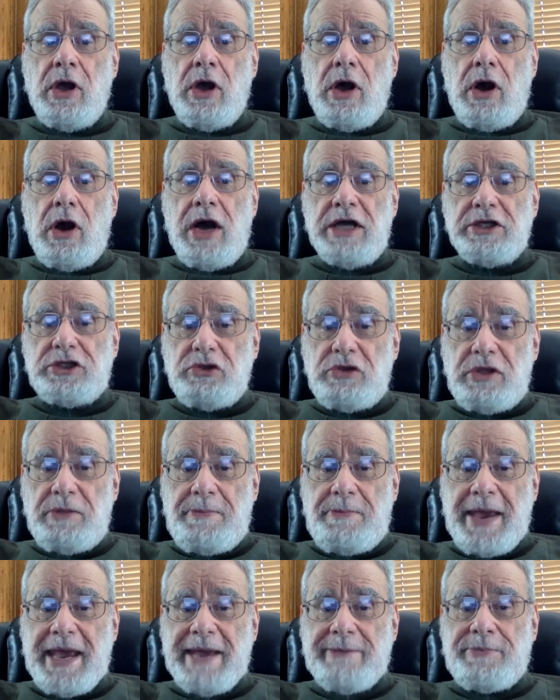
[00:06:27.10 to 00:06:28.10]
onto the
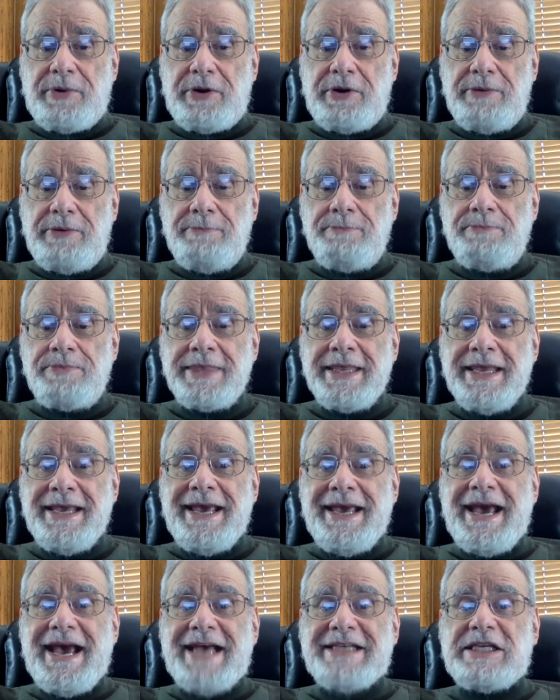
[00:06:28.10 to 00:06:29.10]
paper
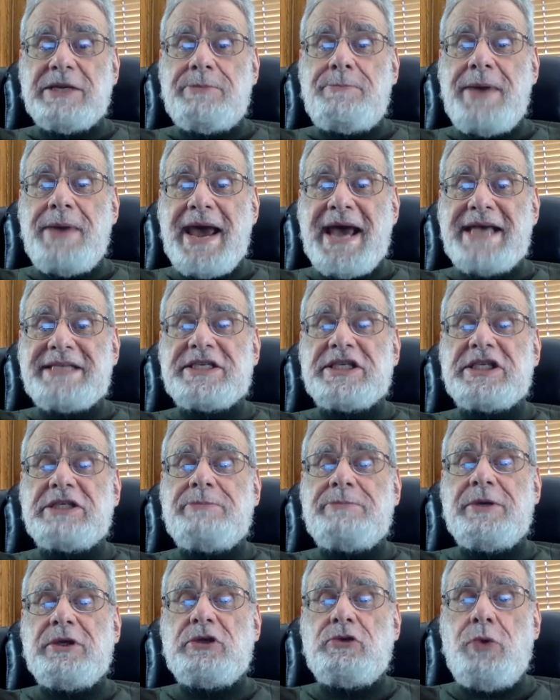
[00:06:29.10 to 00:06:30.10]
as it passes
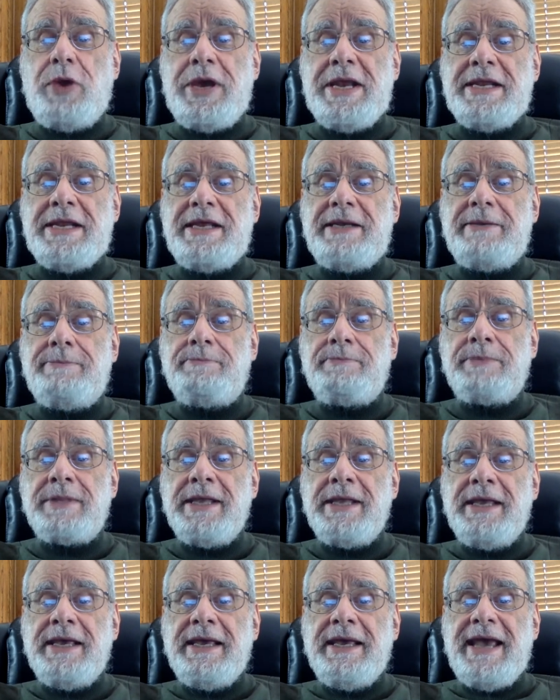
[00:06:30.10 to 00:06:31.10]
between it
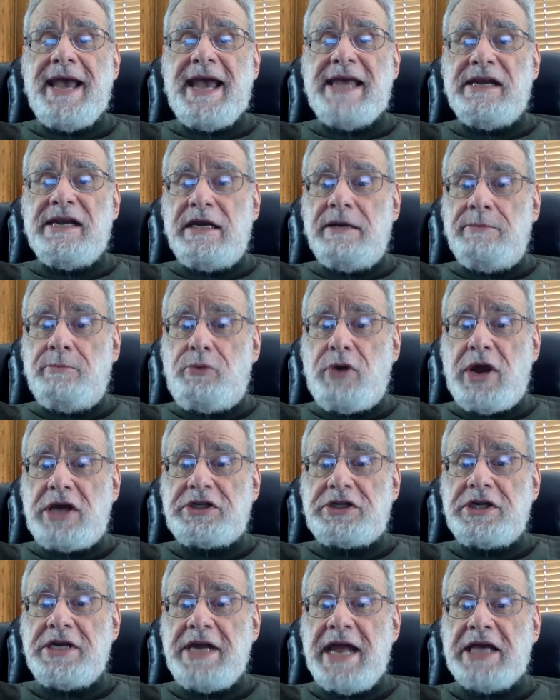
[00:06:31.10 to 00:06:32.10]
and an
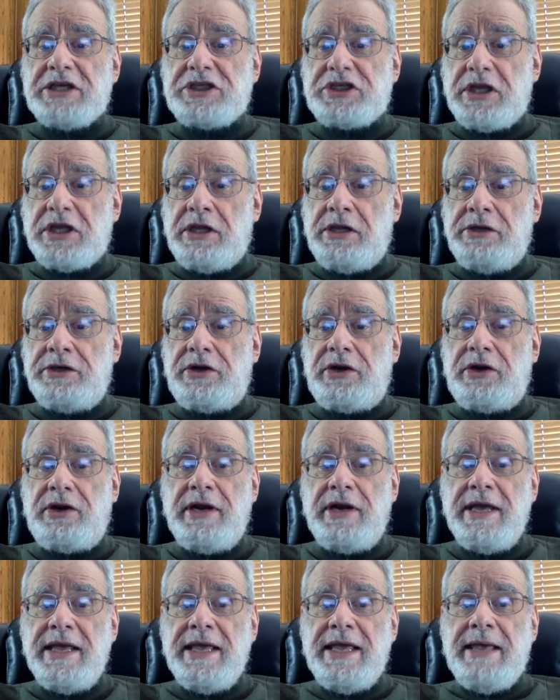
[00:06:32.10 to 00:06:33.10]
impression cylinder
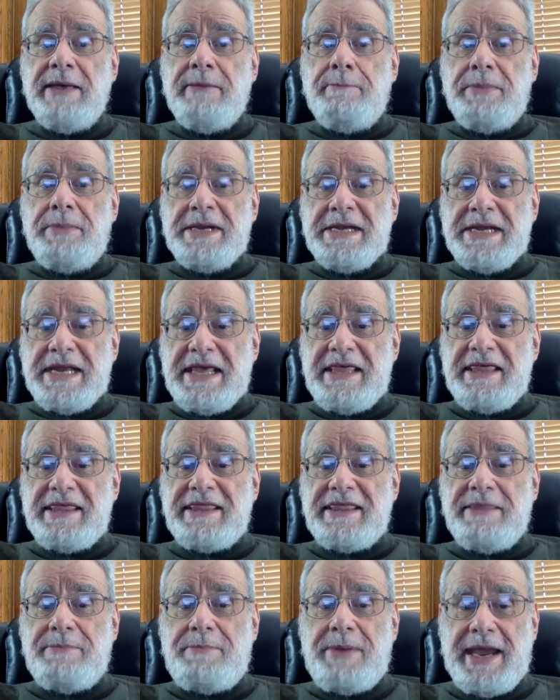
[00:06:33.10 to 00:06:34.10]
beneath
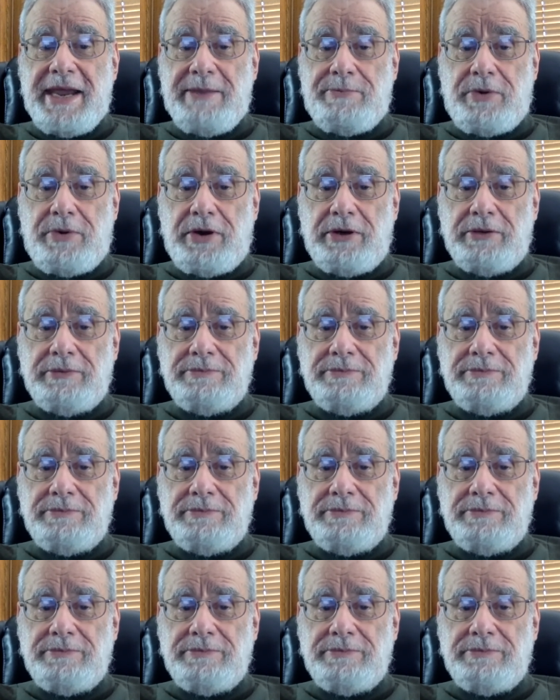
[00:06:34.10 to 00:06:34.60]
the paper.